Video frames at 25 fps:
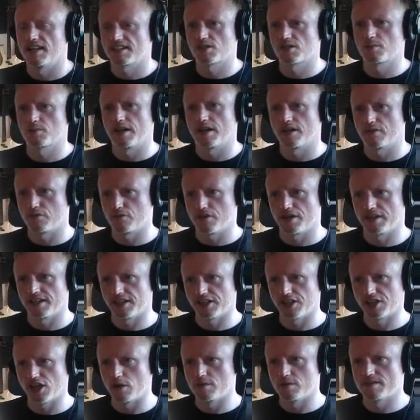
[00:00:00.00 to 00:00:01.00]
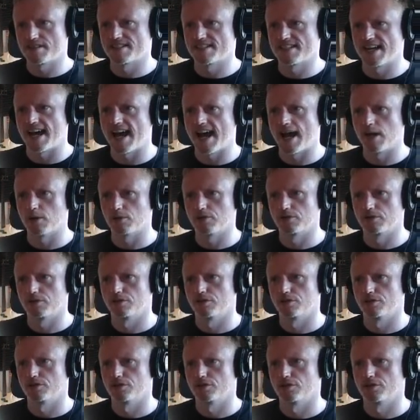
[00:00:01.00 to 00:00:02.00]
Where I really go to town
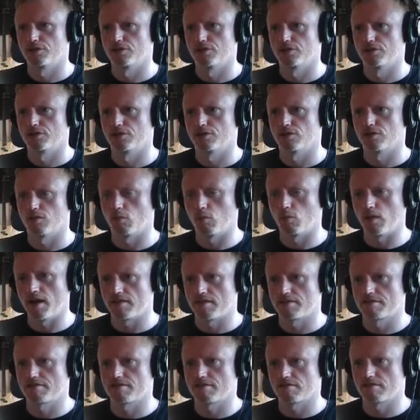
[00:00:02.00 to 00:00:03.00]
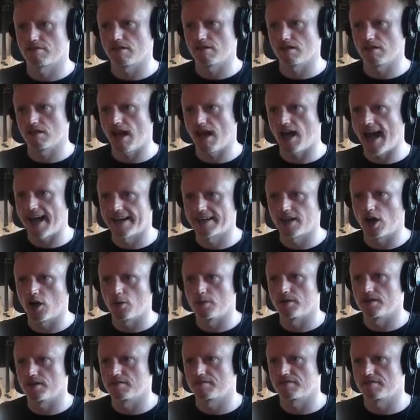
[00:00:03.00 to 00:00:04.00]
with the
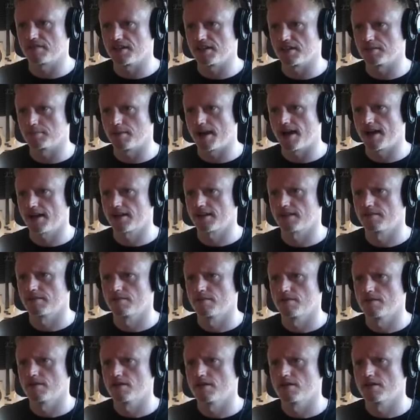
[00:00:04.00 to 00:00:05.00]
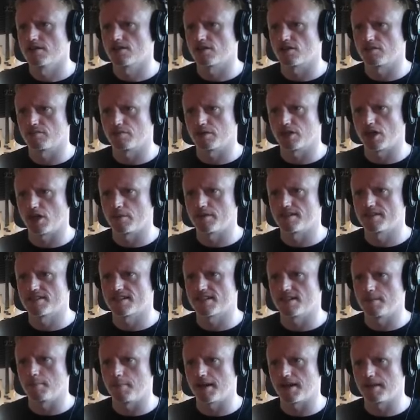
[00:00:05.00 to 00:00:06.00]
echo and the feedback. So if we go into
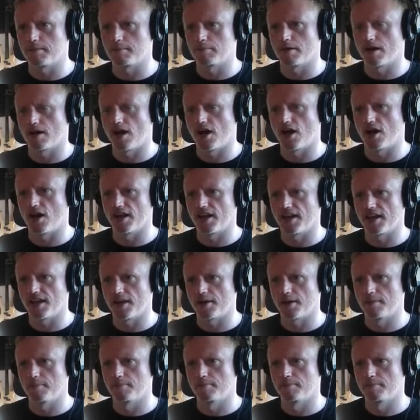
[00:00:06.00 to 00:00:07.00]
the main part here,